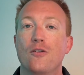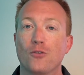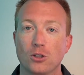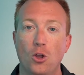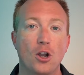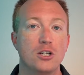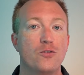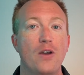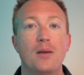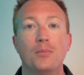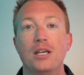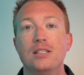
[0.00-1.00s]
For large
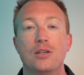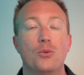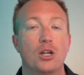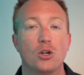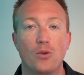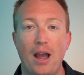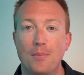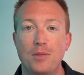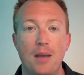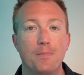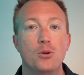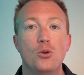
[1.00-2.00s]
families that you want to grab
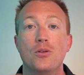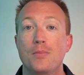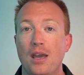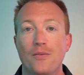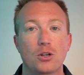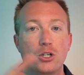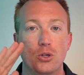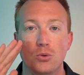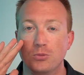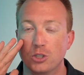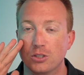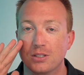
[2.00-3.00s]
that booth and be able to
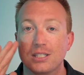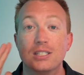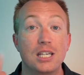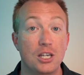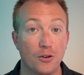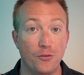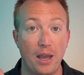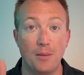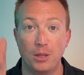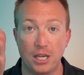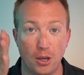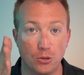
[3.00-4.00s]
just see your
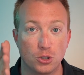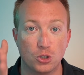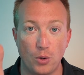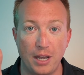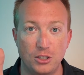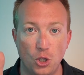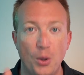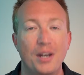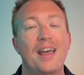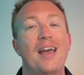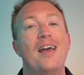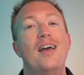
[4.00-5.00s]
family and go straight to it,
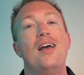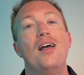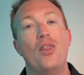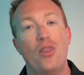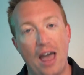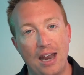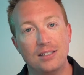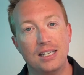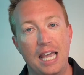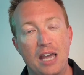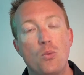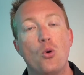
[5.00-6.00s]
that is,
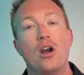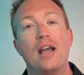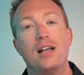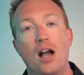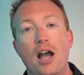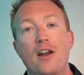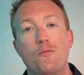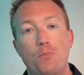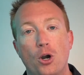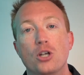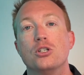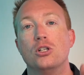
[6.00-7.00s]
again, where I kind of
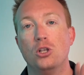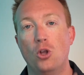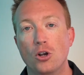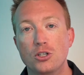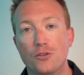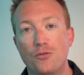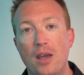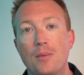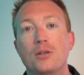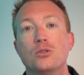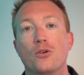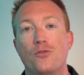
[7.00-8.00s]
push larger
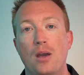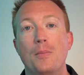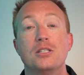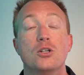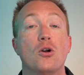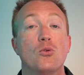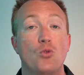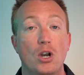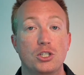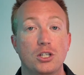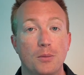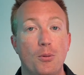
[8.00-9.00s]
families or families that aren't
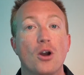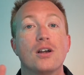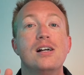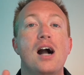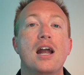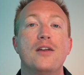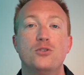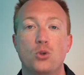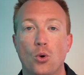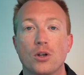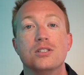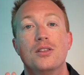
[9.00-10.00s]
rushing the park kind of
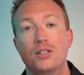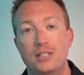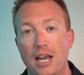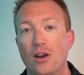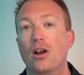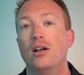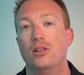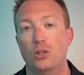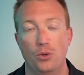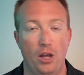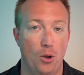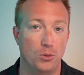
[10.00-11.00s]
towards the Terra
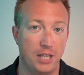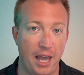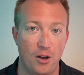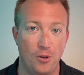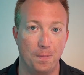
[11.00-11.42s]
Luna Hotel.